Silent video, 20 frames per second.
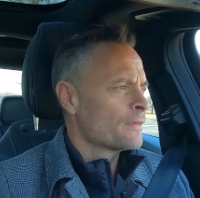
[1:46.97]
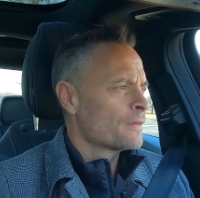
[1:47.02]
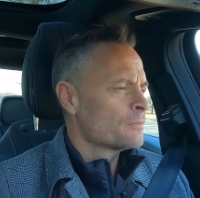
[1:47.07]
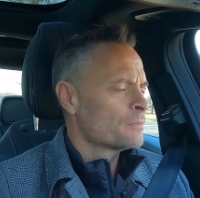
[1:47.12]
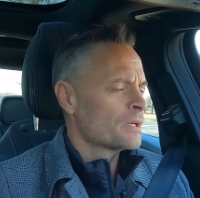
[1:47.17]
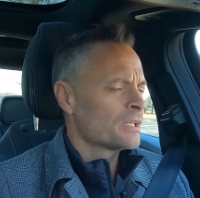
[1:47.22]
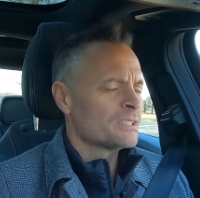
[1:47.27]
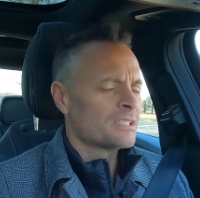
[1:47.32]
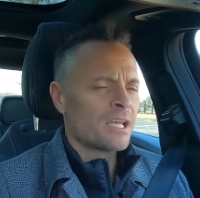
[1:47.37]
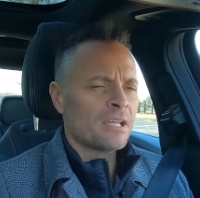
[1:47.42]

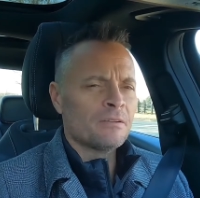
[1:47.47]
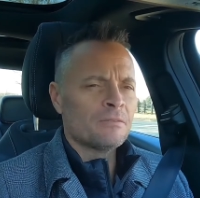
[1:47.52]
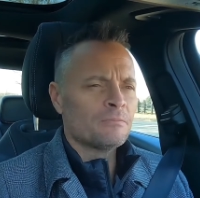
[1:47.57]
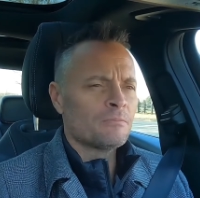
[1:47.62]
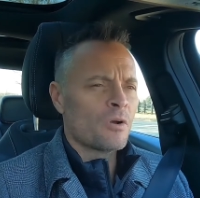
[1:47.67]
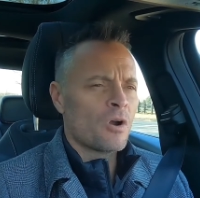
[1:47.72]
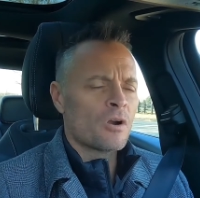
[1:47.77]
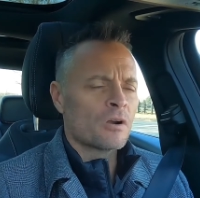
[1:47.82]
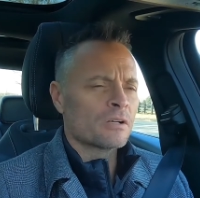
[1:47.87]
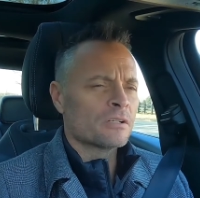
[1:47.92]
because that
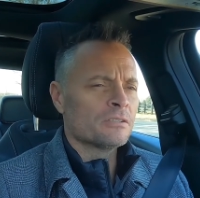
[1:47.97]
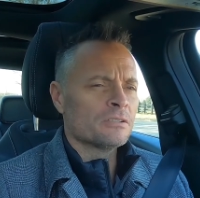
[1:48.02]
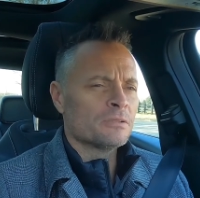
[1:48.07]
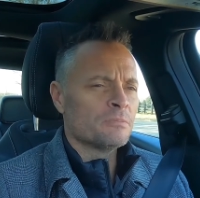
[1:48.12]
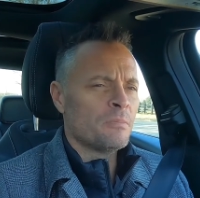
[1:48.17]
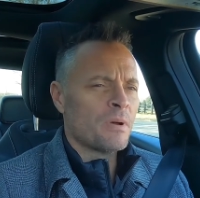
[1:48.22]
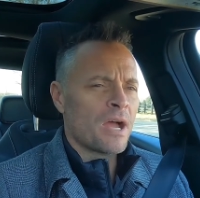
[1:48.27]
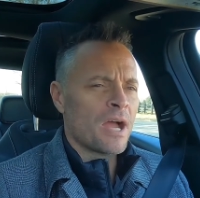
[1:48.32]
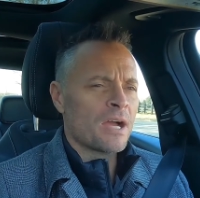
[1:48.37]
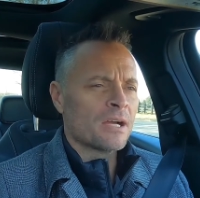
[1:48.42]
harkens
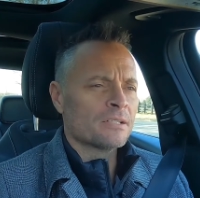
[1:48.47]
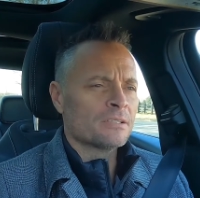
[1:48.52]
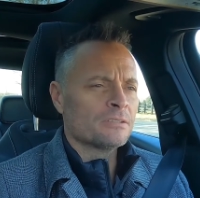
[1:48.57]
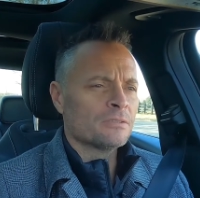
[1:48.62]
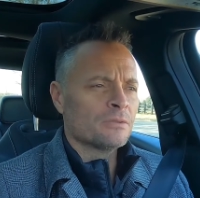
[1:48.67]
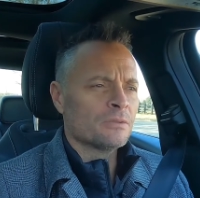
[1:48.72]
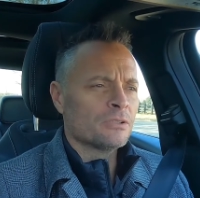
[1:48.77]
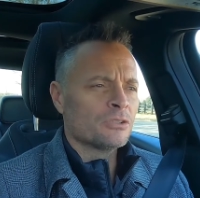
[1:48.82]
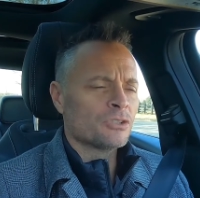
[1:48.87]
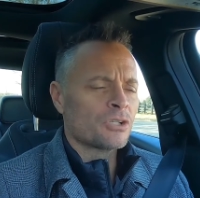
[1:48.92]
back
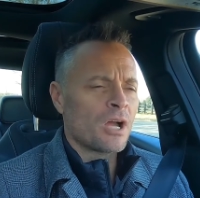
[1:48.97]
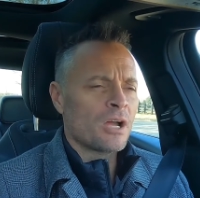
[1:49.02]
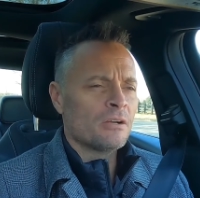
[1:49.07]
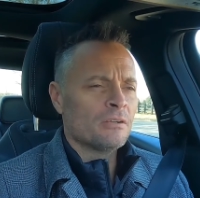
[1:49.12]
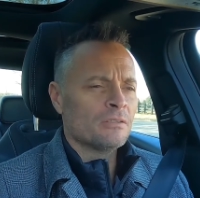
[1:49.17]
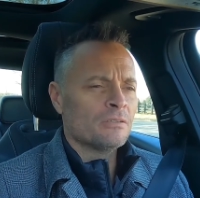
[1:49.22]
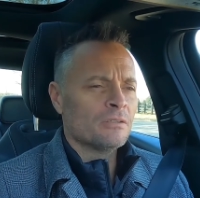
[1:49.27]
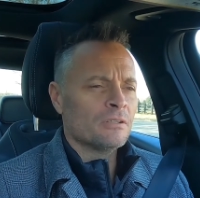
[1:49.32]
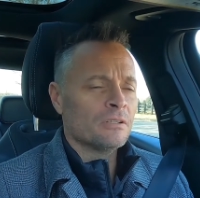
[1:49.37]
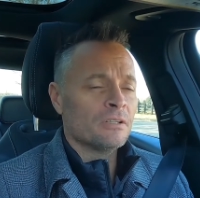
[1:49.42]
to a
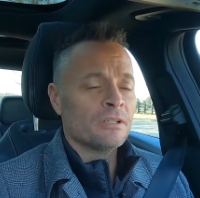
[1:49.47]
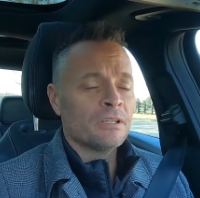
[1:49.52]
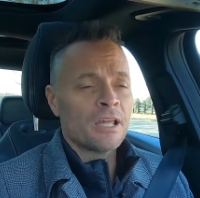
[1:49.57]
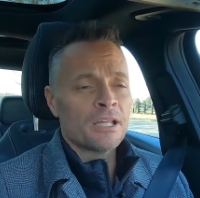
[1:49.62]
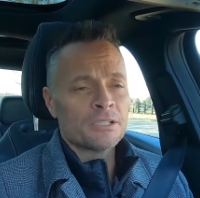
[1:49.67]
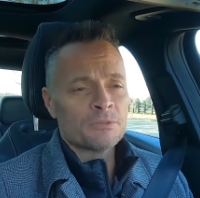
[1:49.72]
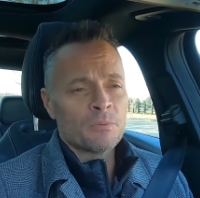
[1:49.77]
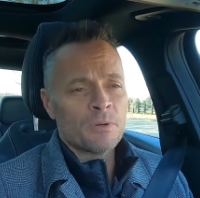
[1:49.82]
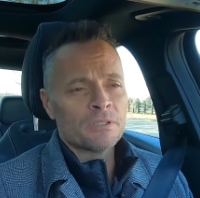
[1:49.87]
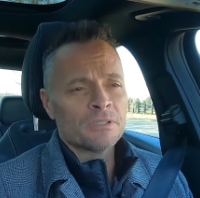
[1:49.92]
childhood. And
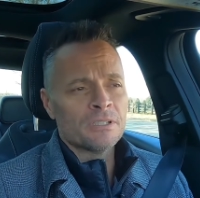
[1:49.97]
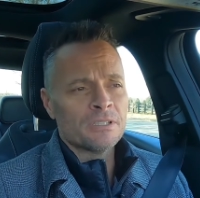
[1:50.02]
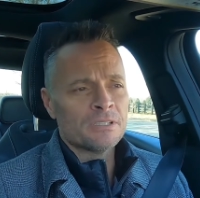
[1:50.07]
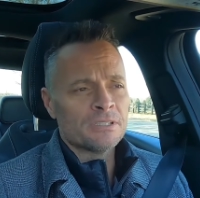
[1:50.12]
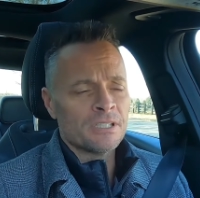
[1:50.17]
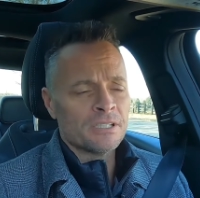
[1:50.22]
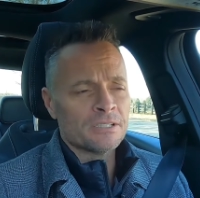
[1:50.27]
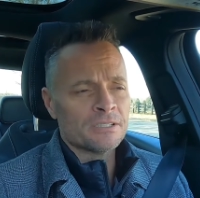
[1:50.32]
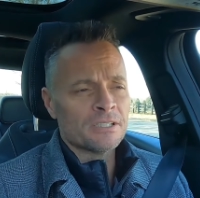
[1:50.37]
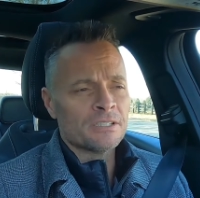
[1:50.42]
that's what
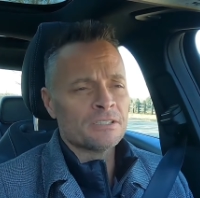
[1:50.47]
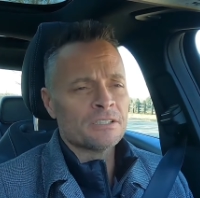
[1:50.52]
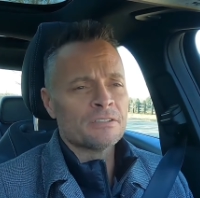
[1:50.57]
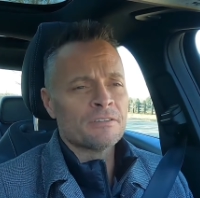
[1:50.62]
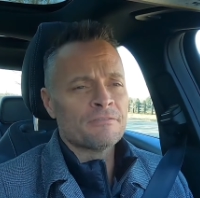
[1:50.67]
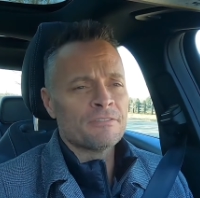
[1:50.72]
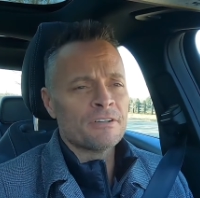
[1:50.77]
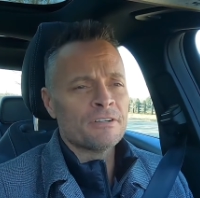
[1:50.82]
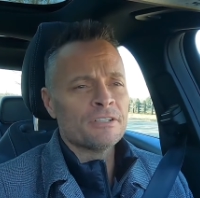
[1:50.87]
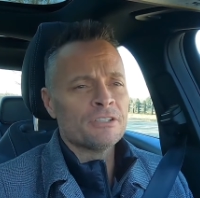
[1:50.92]
this is. This is a
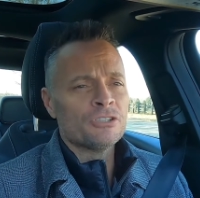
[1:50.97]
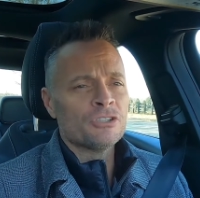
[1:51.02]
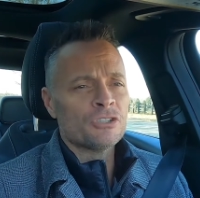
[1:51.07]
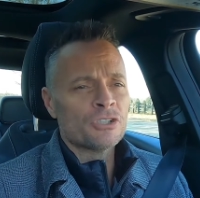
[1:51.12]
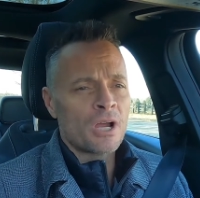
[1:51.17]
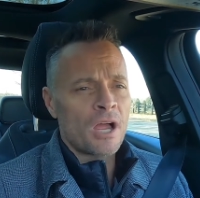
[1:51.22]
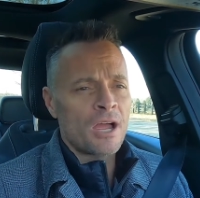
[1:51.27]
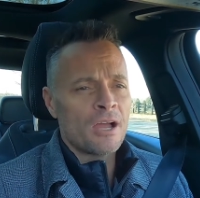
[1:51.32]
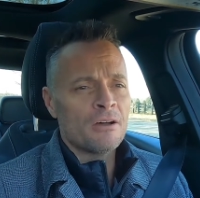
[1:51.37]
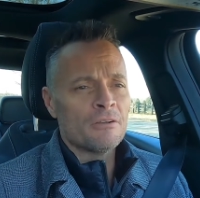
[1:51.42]
very
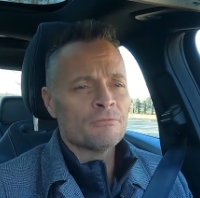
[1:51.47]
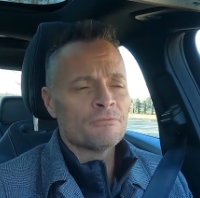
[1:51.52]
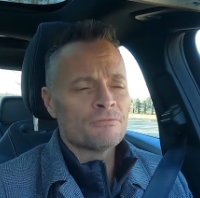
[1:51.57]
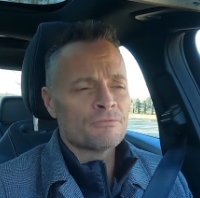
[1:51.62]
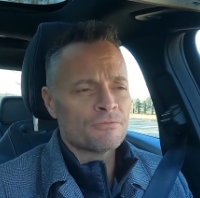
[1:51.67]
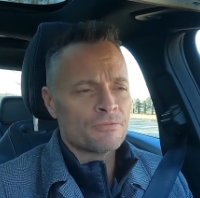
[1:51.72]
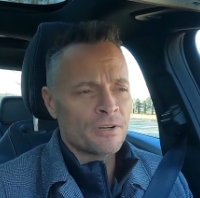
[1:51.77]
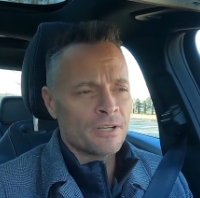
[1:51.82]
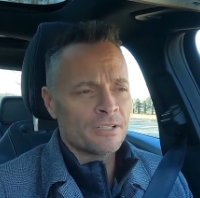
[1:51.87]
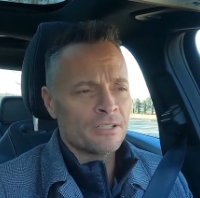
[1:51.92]
child
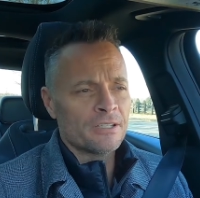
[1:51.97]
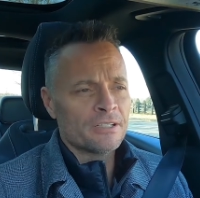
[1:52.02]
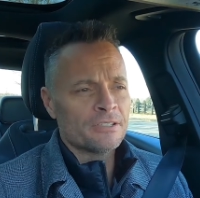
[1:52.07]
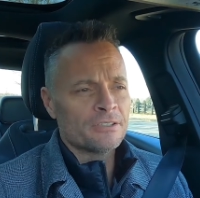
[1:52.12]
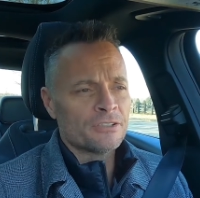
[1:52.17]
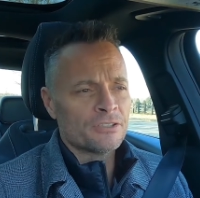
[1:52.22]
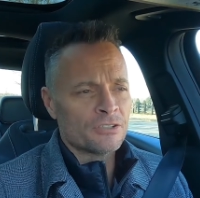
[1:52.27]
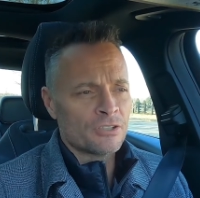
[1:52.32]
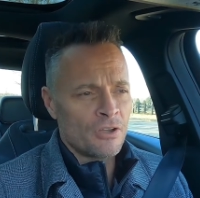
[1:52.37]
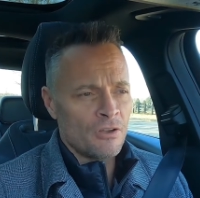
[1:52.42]
friendly
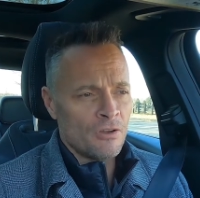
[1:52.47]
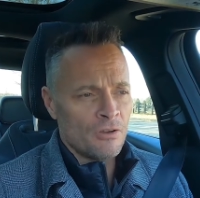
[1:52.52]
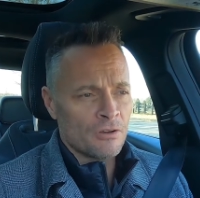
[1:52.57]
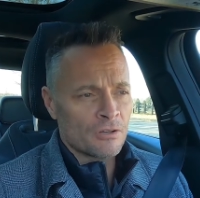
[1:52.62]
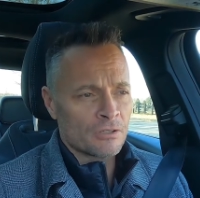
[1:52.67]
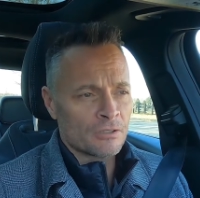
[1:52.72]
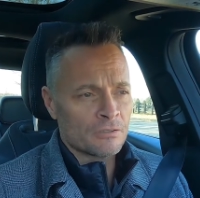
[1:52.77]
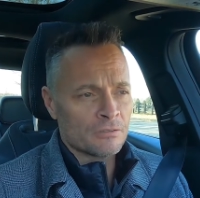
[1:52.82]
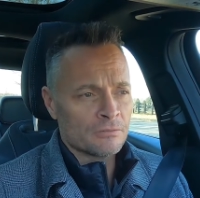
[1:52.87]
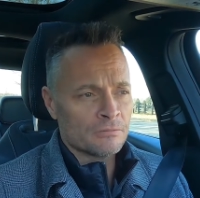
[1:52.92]

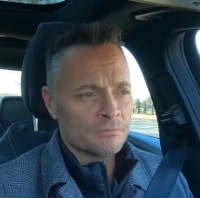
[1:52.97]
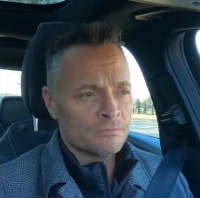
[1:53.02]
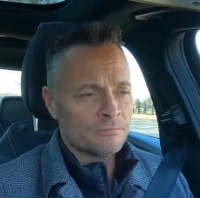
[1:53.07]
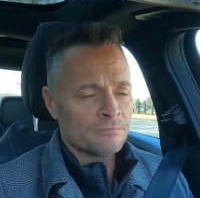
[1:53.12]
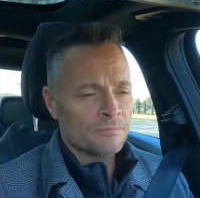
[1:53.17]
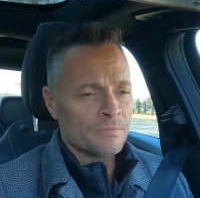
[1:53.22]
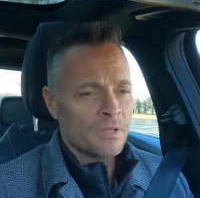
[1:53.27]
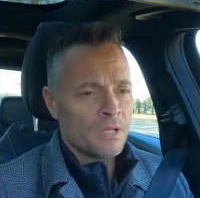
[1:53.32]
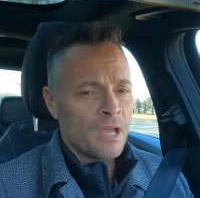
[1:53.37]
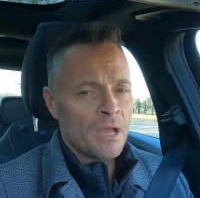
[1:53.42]
song.
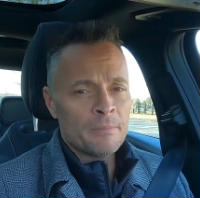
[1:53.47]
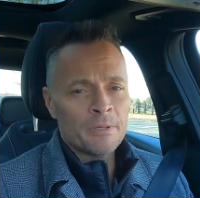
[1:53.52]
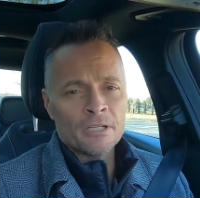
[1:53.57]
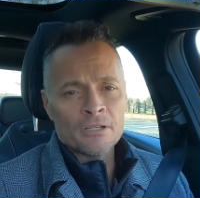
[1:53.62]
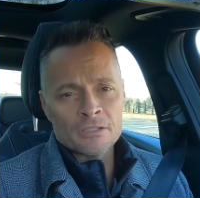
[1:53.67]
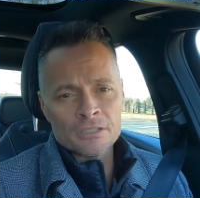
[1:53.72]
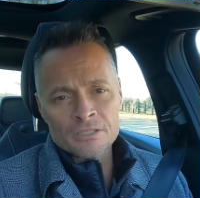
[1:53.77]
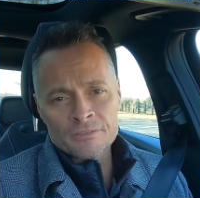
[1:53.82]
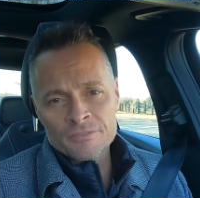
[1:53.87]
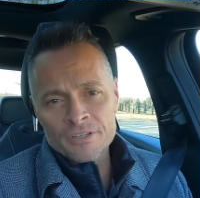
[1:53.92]
I mean,
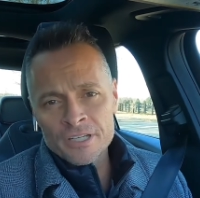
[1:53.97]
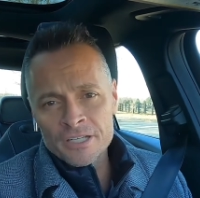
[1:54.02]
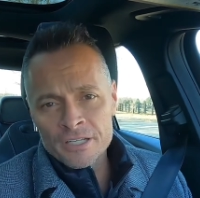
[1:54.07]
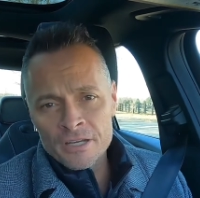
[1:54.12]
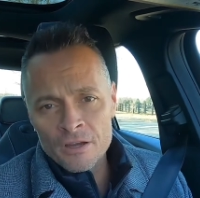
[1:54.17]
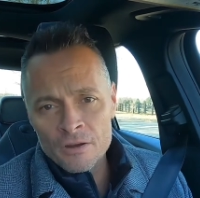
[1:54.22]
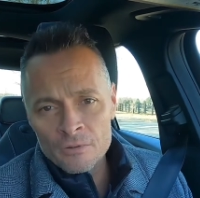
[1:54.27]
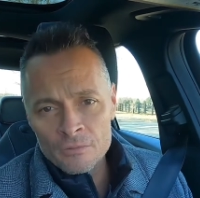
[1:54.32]
look at the video.